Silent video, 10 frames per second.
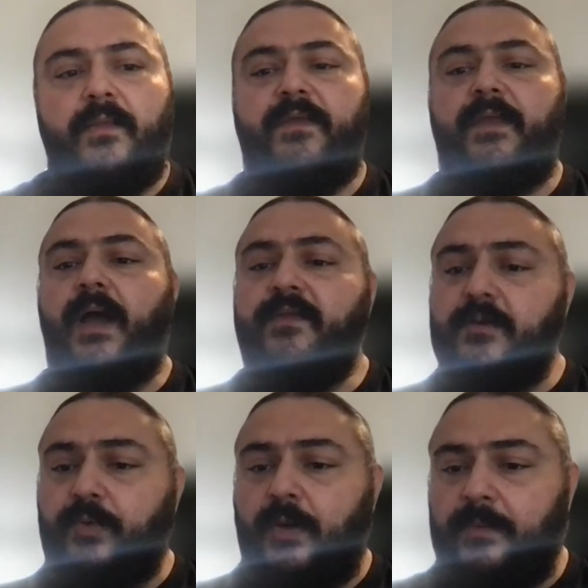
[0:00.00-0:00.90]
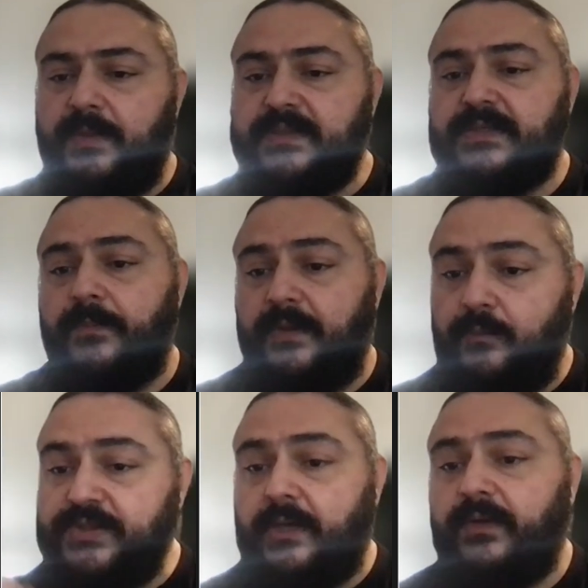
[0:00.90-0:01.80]
The other problem is something
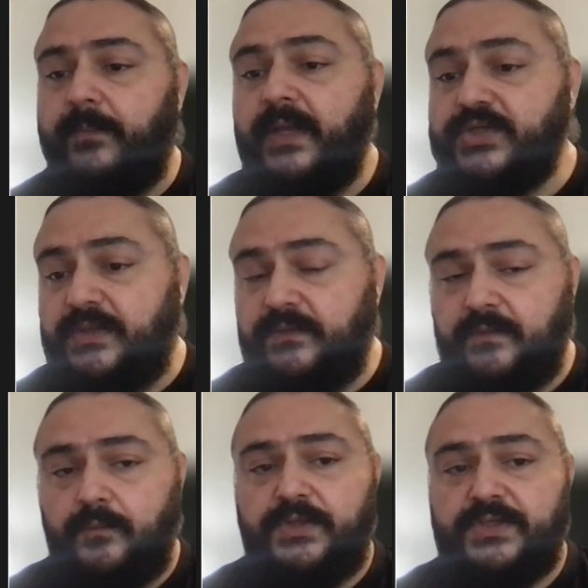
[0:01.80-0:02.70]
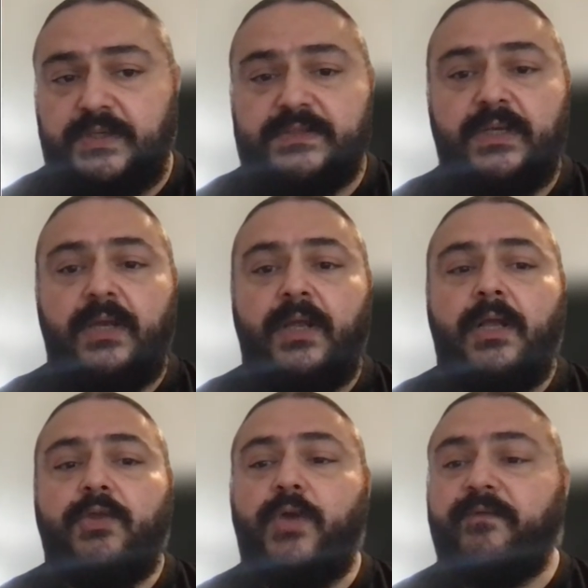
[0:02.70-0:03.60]
which I already mentioned, which is
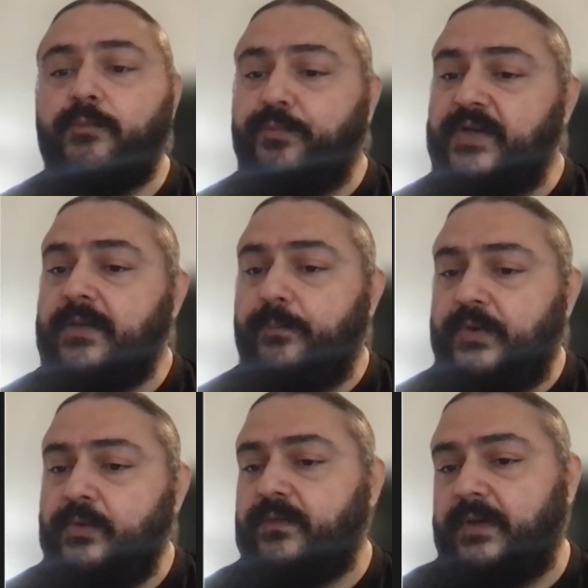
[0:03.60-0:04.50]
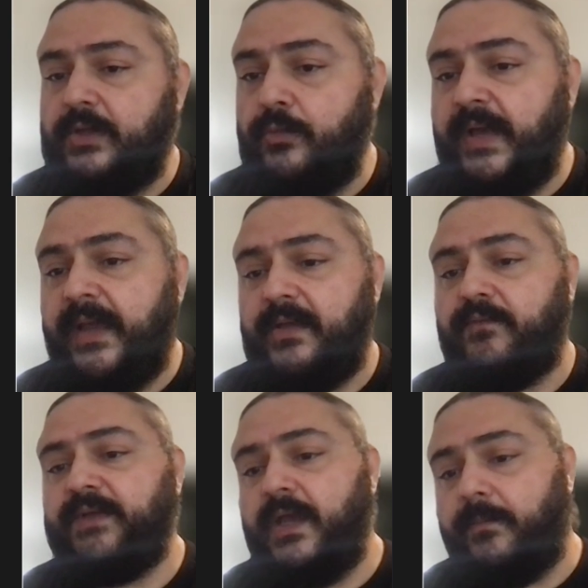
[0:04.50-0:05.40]
you have to pre-compute the cube ahead
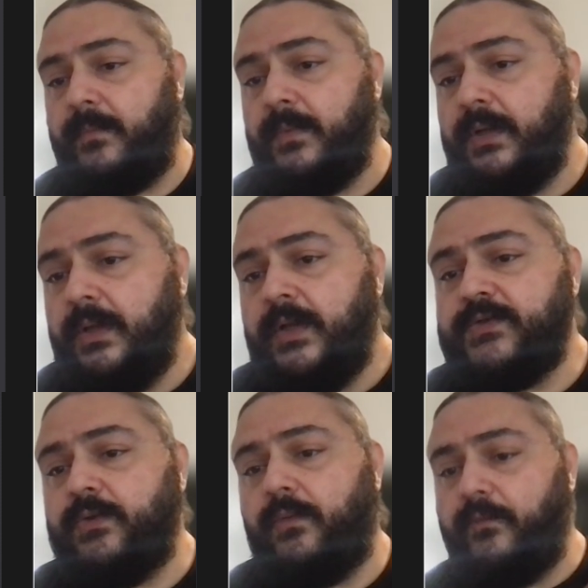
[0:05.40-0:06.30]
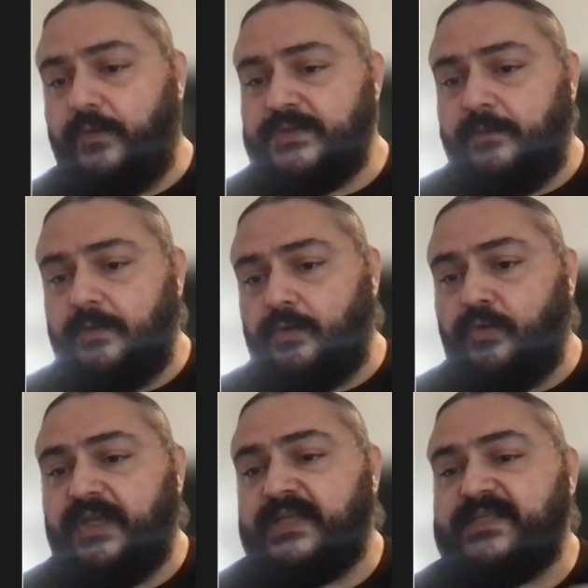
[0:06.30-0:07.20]
of time. So first of all, you're
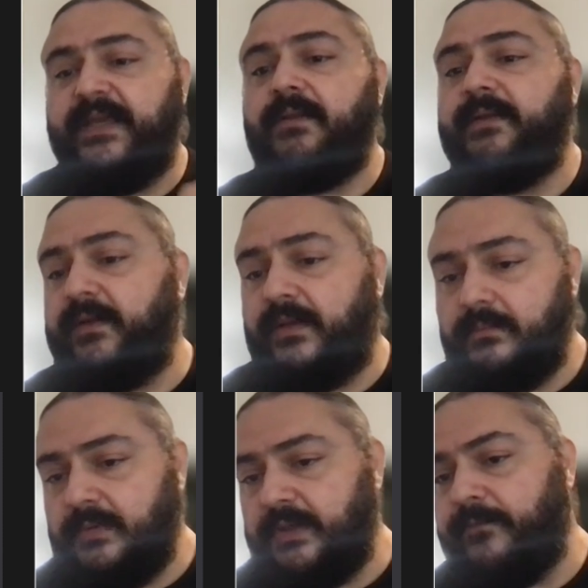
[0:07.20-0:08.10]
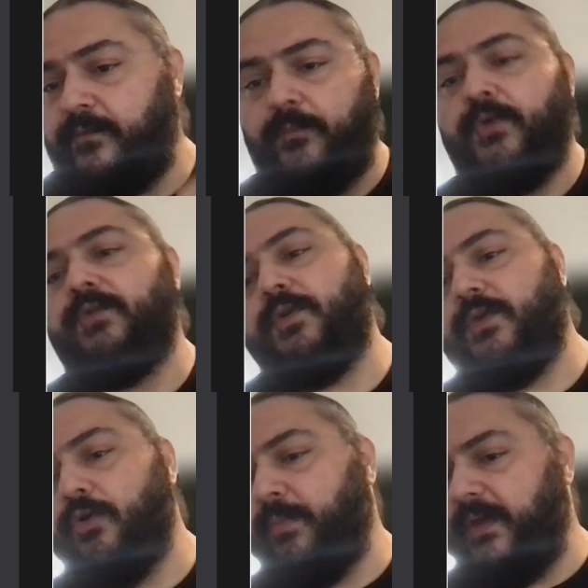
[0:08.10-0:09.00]
looking at stale data. Like if you compute your
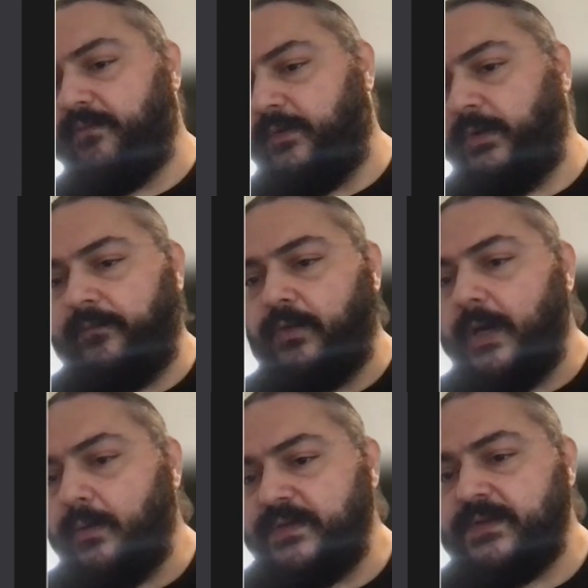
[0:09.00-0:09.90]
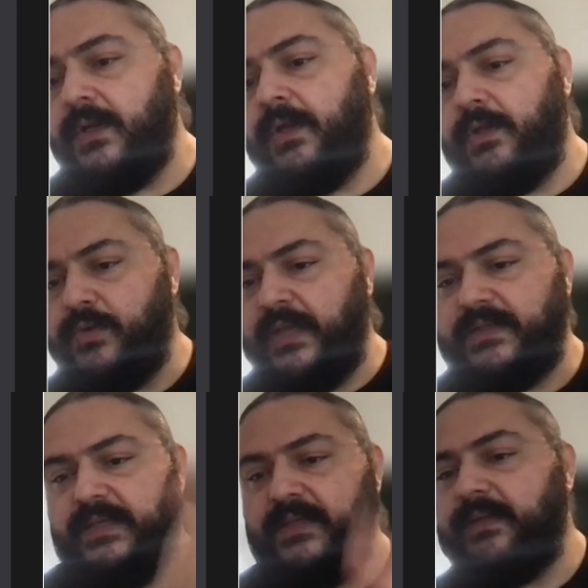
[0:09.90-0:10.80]
cube every 24 hours, you can't
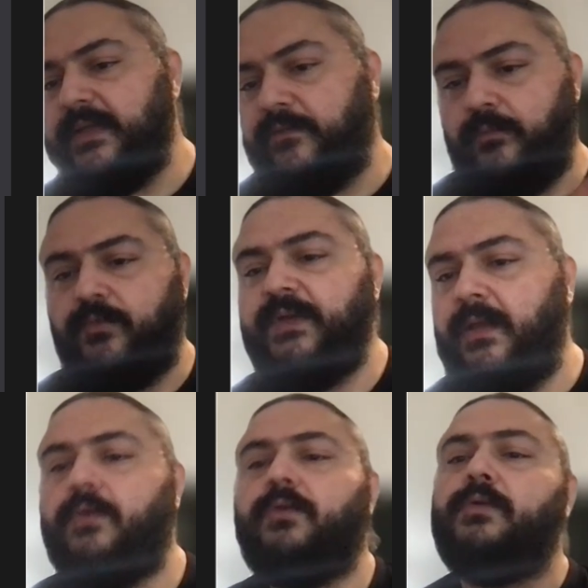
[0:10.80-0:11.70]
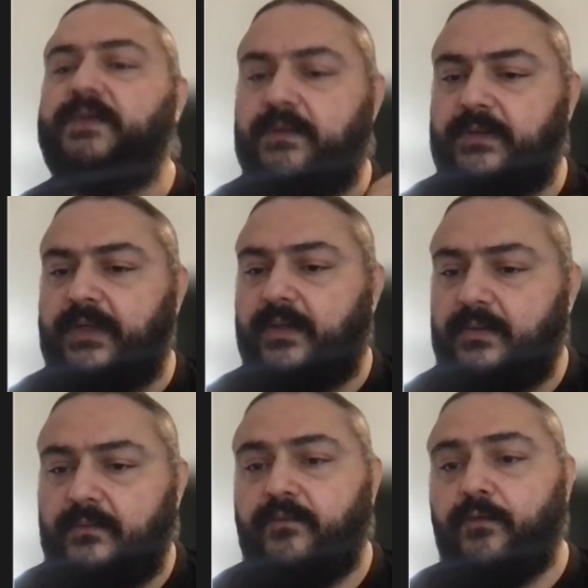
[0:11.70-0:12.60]
see the data from today. You can only see the data
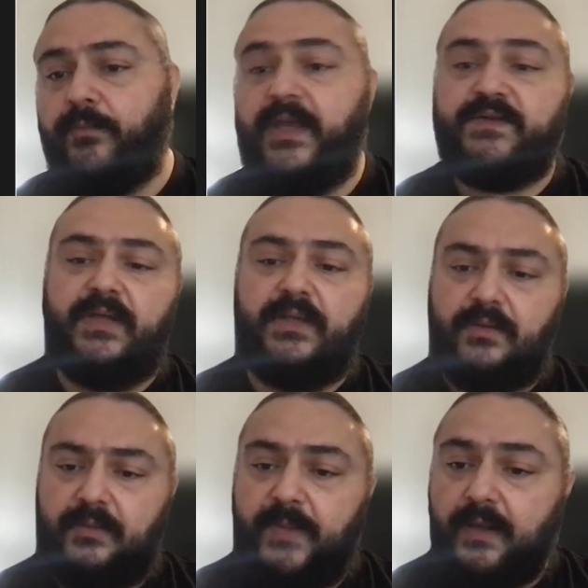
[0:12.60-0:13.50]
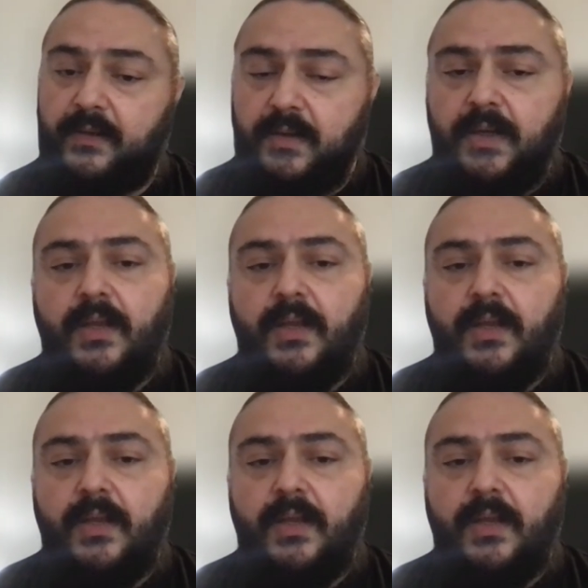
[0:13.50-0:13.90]
from yesterday and back.